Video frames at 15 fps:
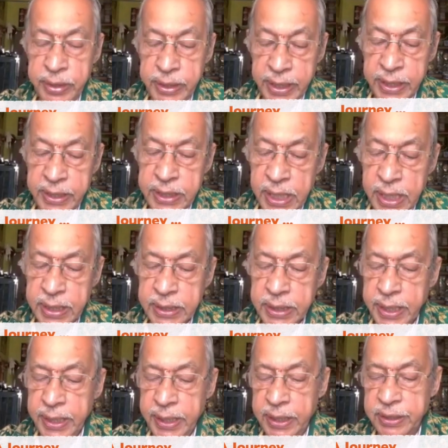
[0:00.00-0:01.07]
the Gita
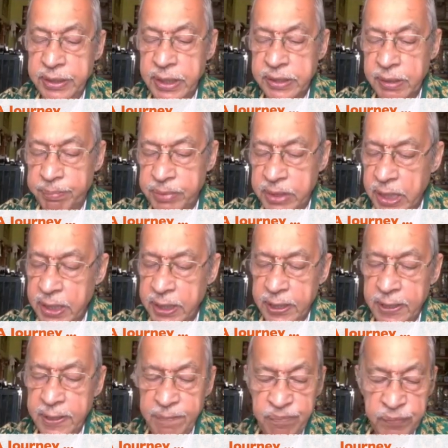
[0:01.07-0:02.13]
Jnana Yajna Saptaha.